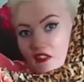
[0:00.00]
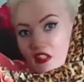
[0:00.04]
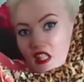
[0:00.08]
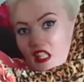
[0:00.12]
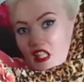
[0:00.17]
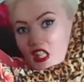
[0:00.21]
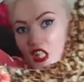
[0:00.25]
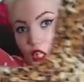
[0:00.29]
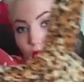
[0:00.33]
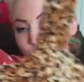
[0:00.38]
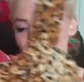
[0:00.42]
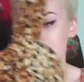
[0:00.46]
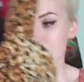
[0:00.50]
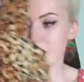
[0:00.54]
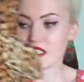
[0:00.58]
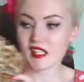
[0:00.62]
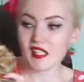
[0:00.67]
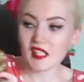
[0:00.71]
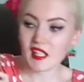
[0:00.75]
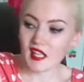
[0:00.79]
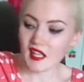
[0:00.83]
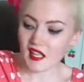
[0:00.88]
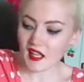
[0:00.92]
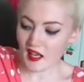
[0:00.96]
really cute.
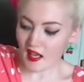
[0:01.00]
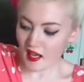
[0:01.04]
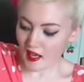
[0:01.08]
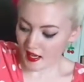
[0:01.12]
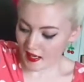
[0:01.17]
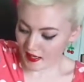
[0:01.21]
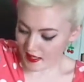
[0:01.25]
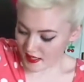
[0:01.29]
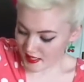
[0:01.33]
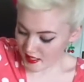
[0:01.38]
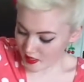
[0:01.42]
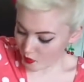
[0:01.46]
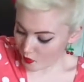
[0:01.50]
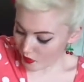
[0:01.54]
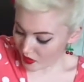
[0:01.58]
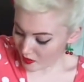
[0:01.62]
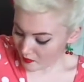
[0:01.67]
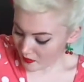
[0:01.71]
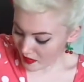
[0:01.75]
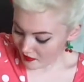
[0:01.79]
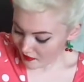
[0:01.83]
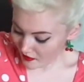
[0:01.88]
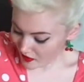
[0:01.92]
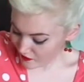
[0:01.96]
And it's one of
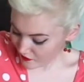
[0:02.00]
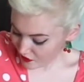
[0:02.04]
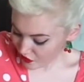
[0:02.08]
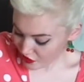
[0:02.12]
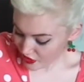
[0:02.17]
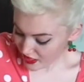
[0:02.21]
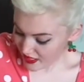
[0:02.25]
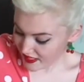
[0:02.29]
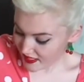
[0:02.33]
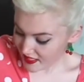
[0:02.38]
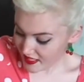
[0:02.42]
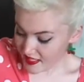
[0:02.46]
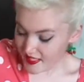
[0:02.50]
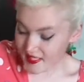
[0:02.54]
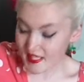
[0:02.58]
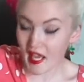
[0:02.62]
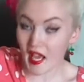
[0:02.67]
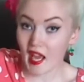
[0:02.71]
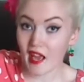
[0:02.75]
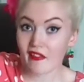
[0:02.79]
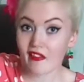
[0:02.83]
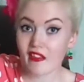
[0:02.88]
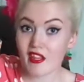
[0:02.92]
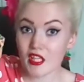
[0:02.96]
my favourite dresses,
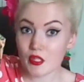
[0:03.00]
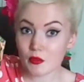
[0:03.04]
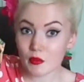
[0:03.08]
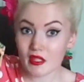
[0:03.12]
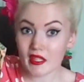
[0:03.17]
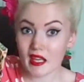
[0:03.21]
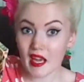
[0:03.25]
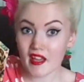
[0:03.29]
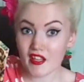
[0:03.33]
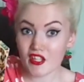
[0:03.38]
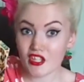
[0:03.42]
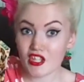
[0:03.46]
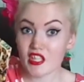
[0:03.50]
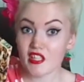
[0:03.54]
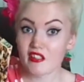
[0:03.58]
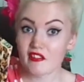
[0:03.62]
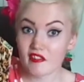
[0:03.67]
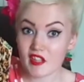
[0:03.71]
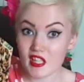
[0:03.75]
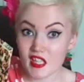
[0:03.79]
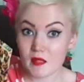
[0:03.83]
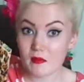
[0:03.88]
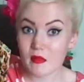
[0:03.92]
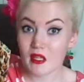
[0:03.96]
and this one actually
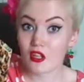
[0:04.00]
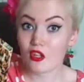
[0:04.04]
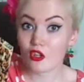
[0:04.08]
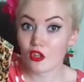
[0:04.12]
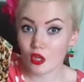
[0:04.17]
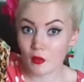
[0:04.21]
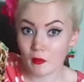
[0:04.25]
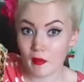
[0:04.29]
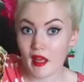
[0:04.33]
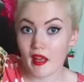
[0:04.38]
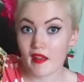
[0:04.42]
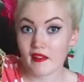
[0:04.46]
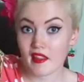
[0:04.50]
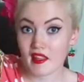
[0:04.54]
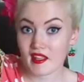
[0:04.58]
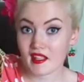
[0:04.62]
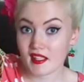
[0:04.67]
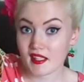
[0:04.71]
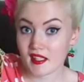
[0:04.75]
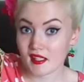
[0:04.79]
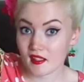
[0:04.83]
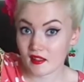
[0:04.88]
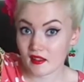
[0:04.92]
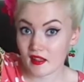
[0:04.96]
fits me a lot better
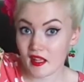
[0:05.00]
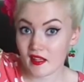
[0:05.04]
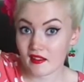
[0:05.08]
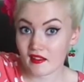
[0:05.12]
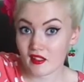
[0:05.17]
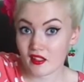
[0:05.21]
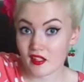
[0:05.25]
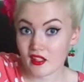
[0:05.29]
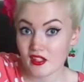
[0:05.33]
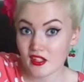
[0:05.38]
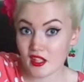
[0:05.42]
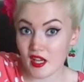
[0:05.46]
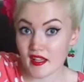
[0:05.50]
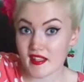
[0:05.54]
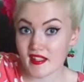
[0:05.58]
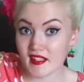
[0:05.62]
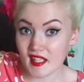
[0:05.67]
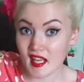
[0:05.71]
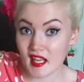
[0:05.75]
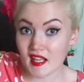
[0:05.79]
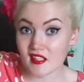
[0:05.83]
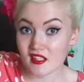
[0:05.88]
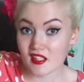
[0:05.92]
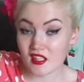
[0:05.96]
than the size
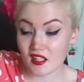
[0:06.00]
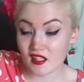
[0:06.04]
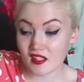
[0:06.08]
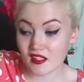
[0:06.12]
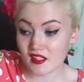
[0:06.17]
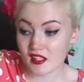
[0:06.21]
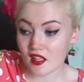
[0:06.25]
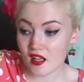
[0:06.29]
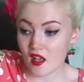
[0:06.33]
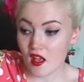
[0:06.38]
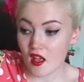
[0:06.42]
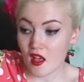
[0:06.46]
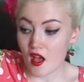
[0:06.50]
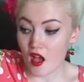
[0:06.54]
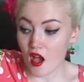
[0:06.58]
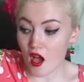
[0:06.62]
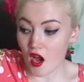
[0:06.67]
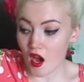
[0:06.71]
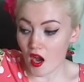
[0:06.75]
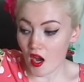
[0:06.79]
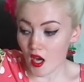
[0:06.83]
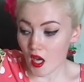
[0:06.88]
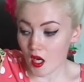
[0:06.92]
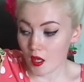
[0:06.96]
10 does.
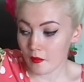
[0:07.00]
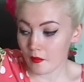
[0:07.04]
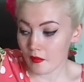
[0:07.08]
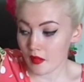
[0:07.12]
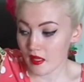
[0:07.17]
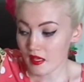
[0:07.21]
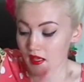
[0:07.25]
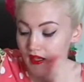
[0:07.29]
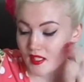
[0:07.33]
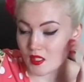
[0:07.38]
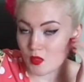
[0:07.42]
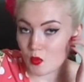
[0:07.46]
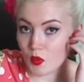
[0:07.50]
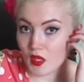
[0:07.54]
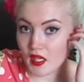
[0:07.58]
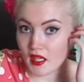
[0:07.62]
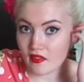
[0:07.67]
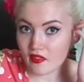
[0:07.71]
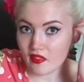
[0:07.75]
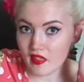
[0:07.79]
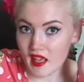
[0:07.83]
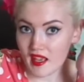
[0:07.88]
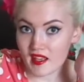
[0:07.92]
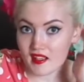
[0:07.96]
It's
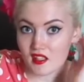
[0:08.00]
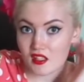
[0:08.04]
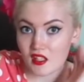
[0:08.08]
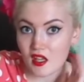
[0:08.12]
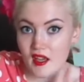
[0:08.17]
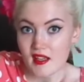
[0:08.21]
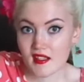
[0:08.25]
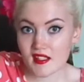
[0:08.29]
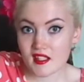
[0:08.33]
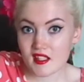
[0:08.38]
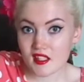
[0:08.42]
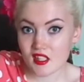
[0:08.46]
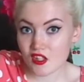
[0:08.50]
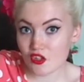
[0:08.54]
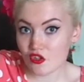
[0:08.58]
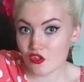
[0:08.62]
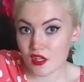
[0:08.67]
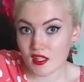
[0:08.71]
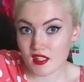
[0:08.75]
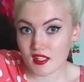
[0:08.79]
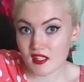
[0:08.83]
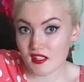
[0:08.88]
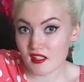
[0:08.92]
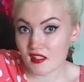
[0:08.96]
weird, their sizing and
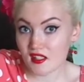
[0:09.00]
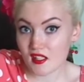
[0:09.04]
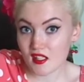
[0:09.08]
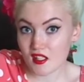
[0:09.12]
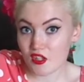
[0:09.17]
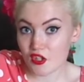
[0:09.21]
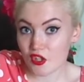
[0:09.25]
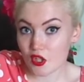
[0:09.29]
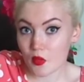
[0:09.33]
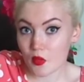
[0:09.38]
dressings is so